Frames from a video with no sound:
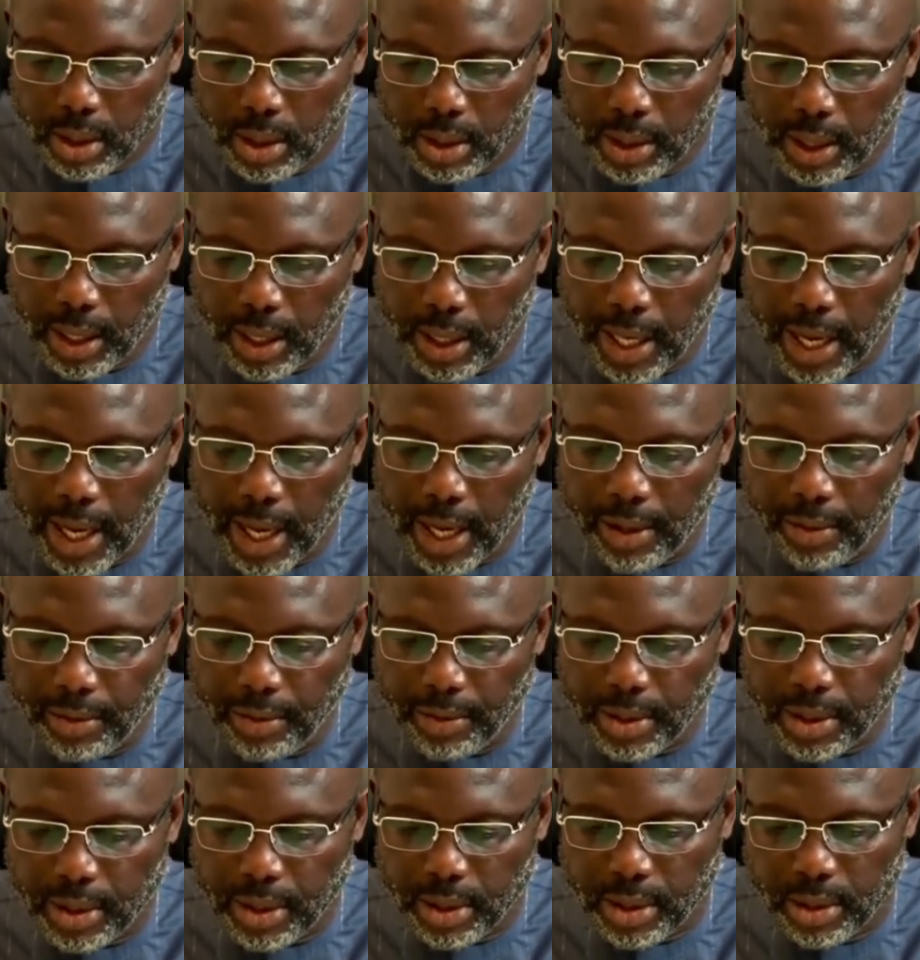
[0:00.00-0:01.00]
their
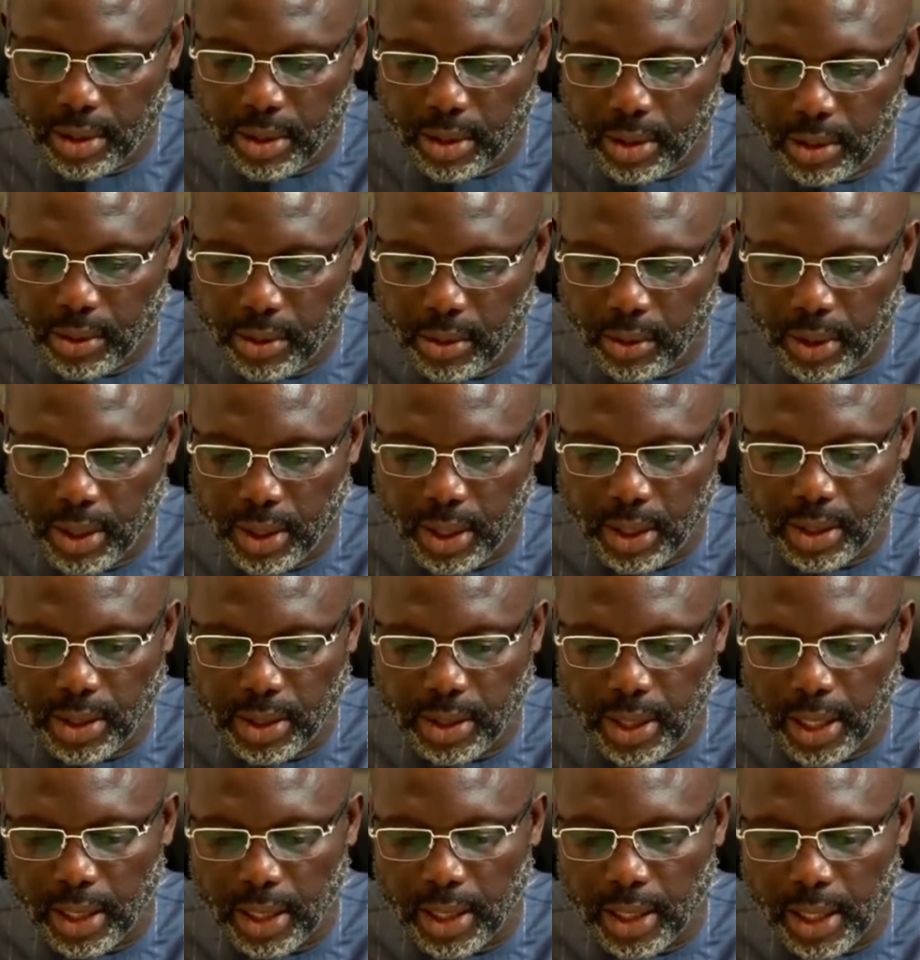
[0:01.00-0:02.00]
lives to this
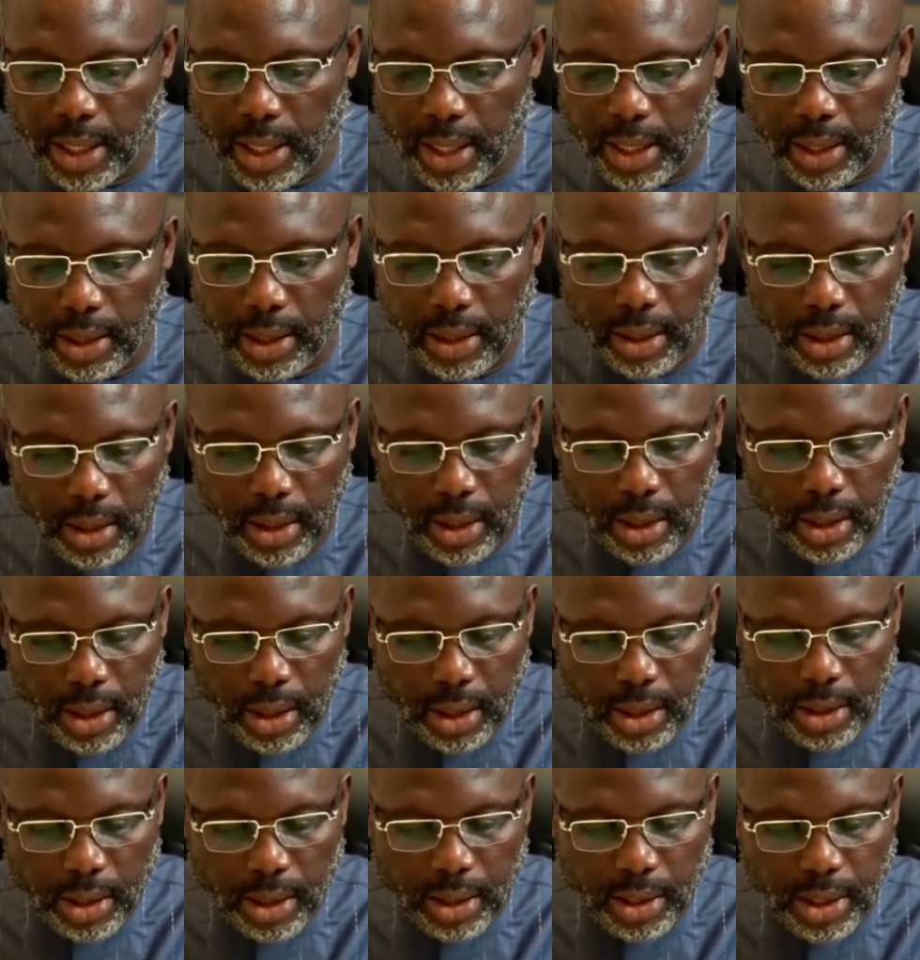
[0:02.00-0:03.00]
deadly
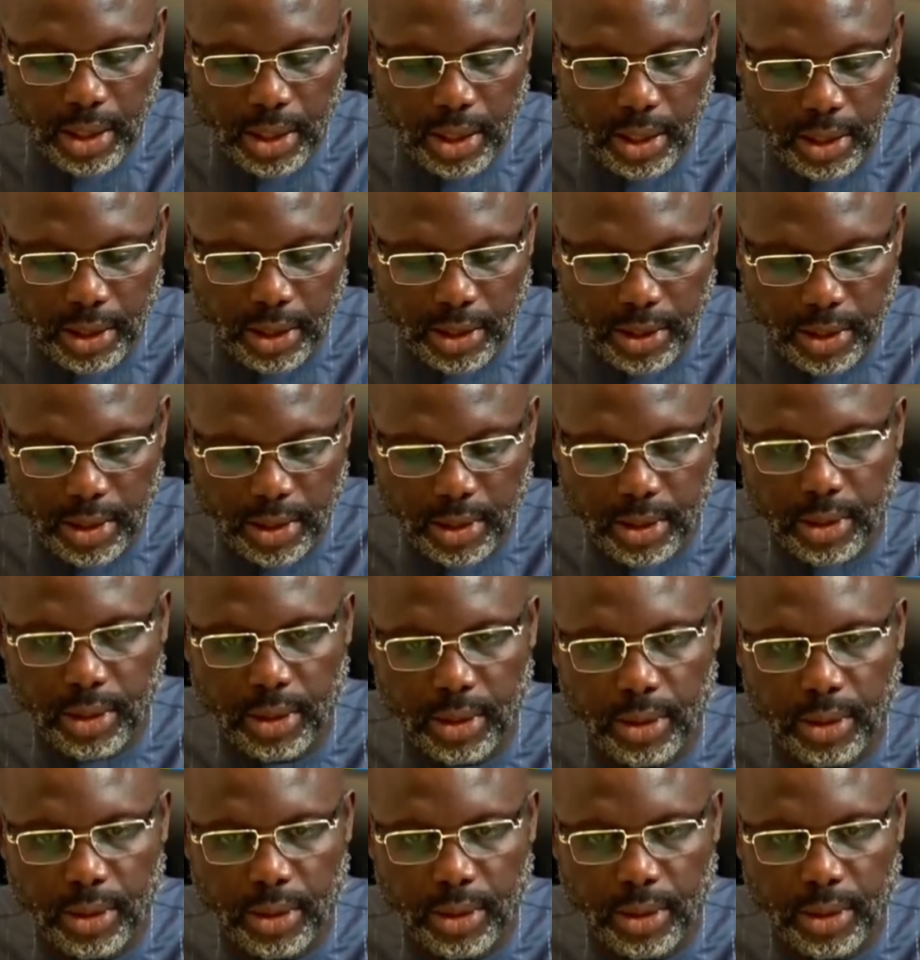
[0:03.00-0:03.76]
disease.